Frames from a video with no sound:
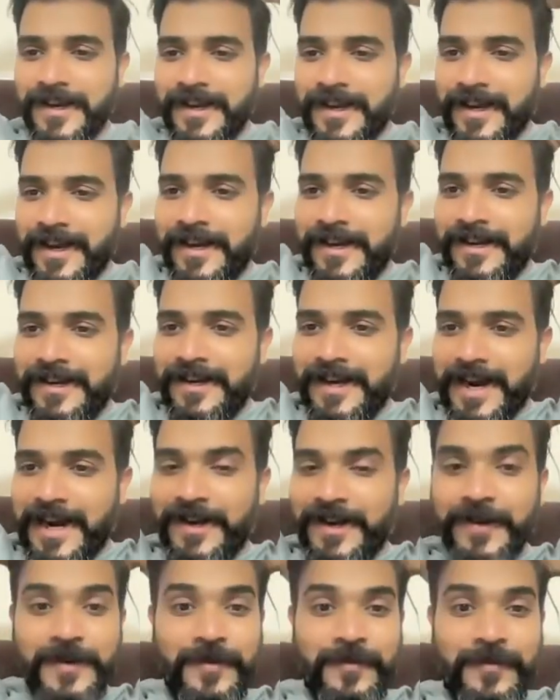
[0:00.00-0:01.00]
And
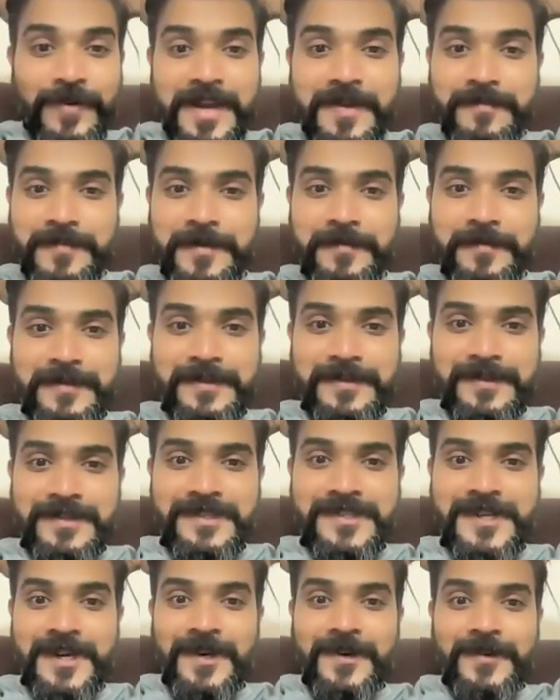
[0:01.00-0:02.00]
I don't know why people
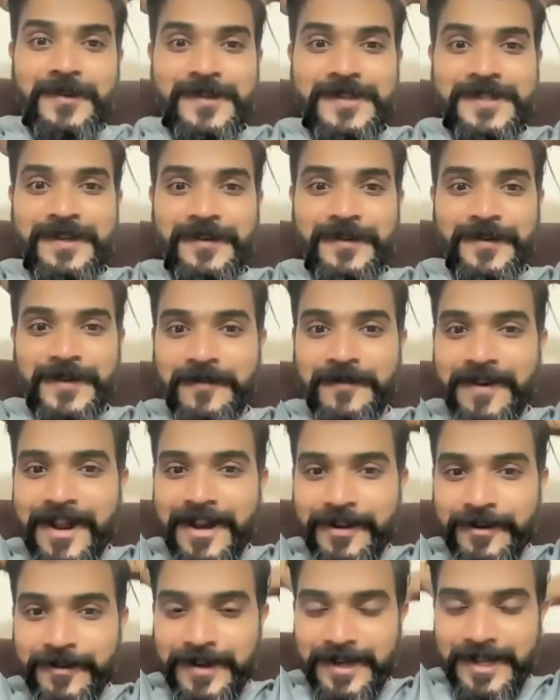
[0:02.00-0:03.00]
still don't see the
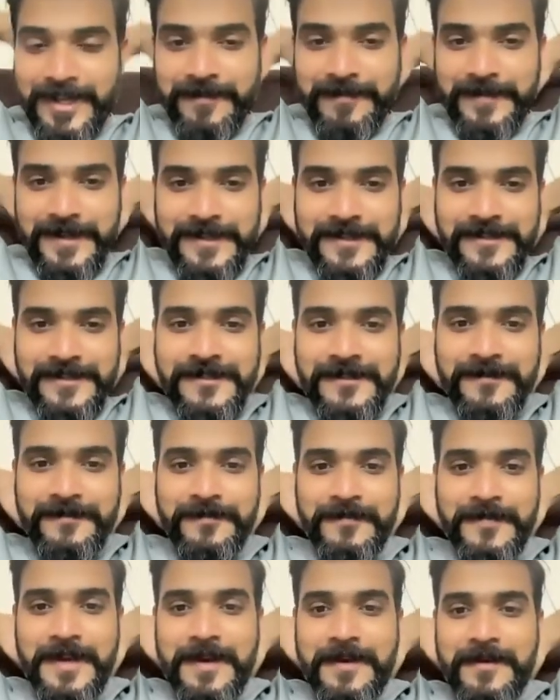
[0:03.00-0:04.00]
value in emails.
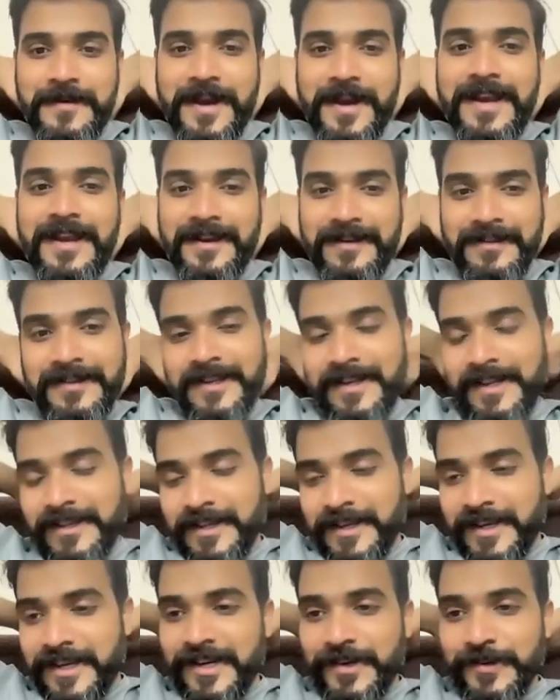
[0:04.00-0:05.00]

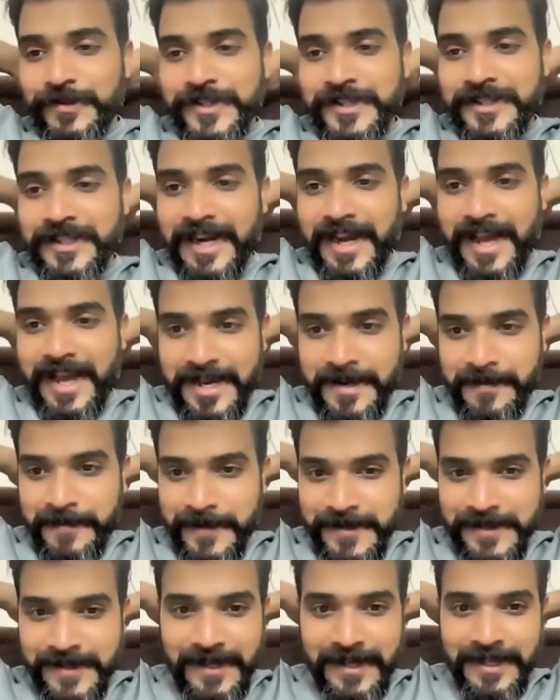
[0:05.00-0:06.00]
And the conclusion that I
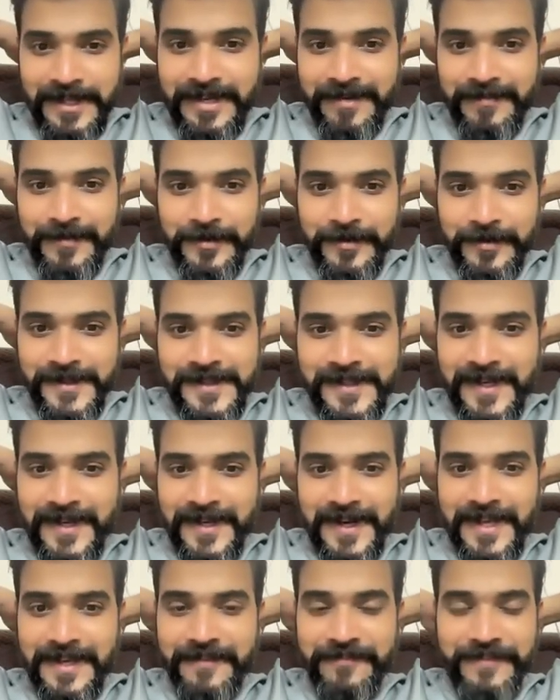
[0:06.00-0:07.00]
personally came to is that
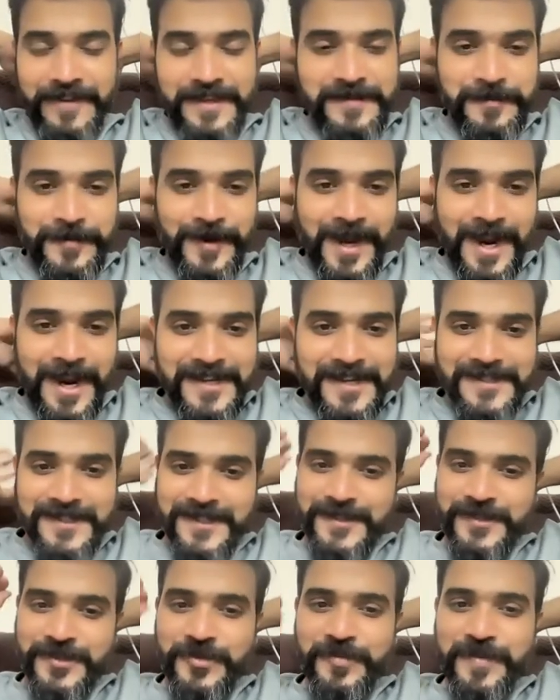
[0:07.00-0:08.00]
like Facebook ads
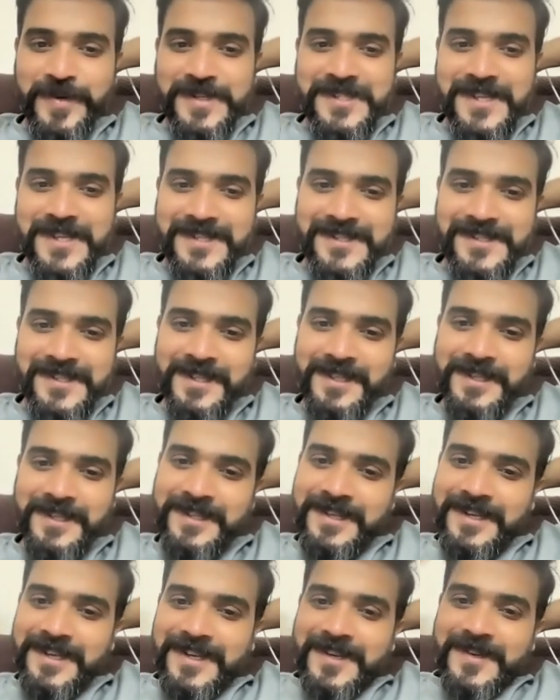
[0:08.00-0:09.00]
is super sexy,
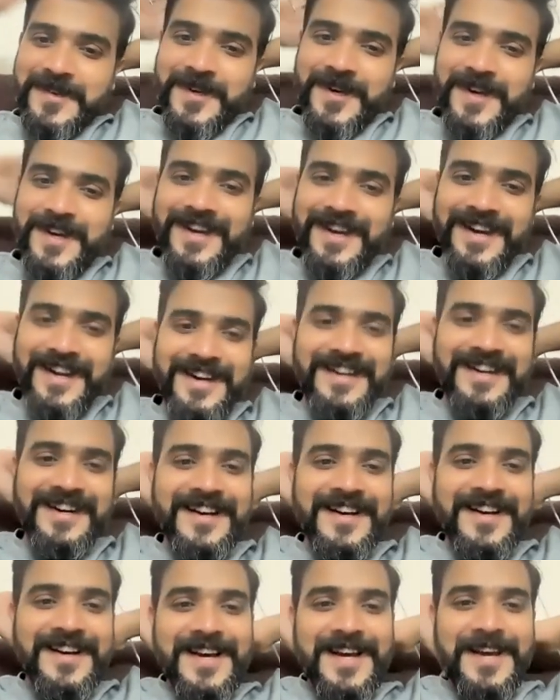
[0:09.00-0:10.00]

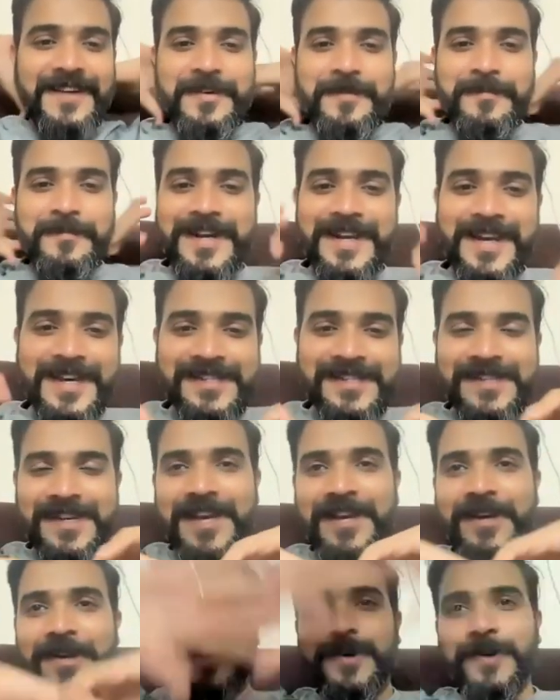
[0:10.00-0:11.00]
and everybody has
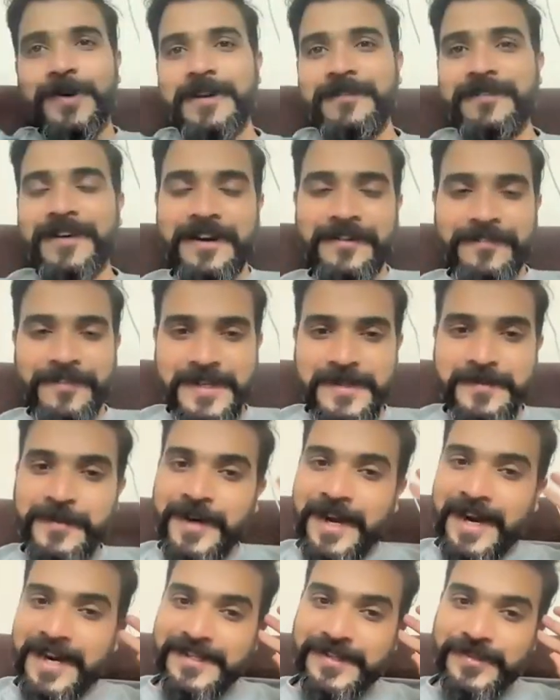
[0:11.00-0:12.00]
like glorified
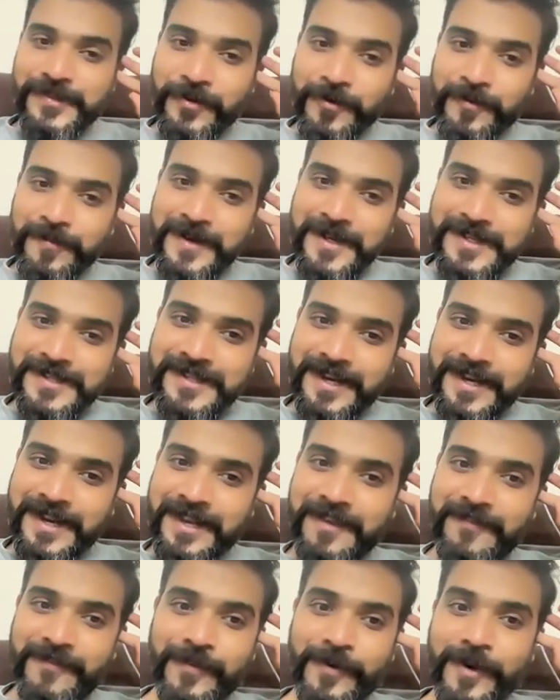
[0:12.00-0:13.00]
Facebook ads so much that,
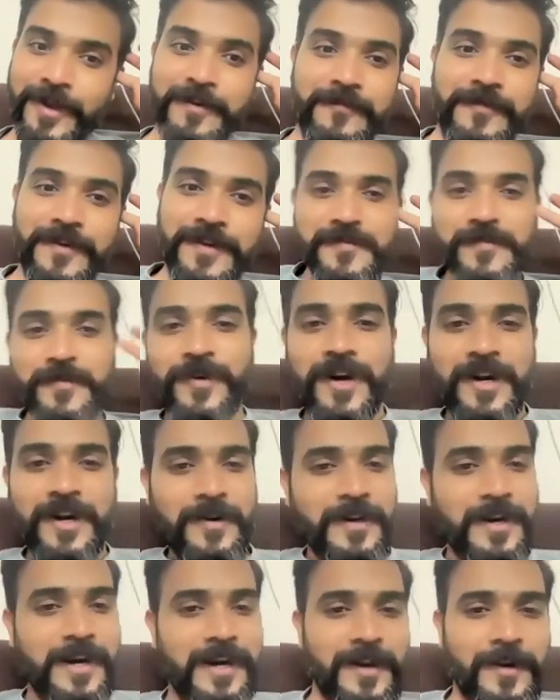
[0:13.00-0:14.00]
hey, if you learn Facebook ad,
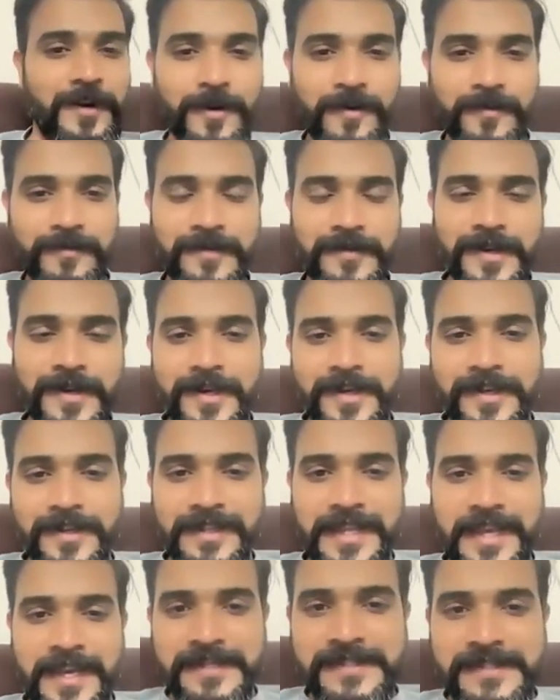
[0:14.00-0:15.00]
you'll get a lot of
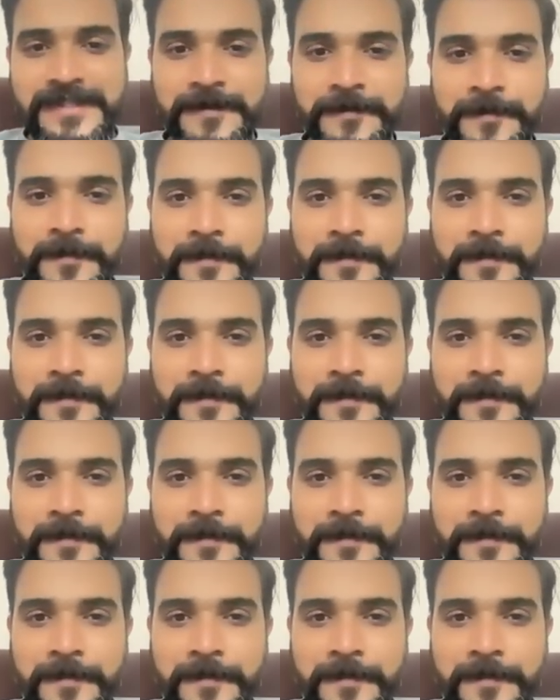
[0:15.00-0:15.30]
things.